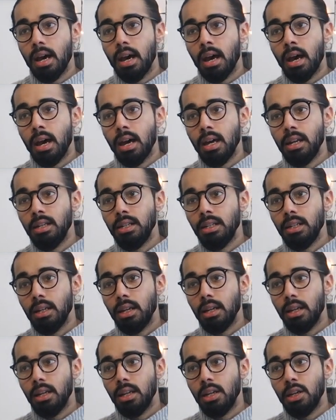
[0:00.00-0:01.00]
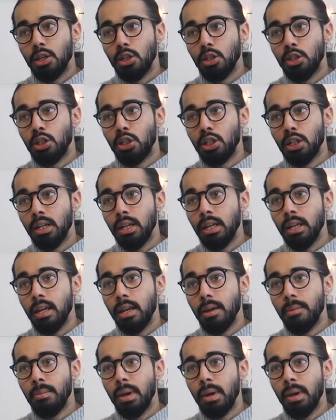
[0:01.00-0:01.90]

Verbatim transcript: and she